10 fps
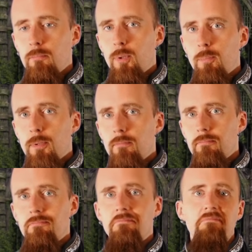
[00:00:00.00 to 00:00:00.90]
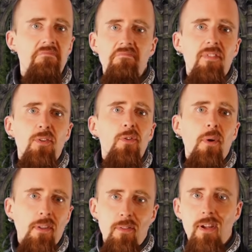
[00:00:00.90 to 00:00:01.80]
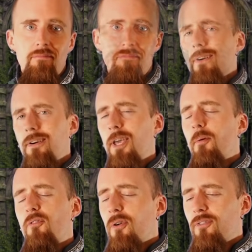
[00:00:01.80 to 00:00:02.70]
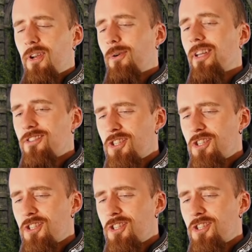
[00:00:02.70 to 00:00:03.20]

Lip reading: boop, doesn't do anything. Okay, before the video gets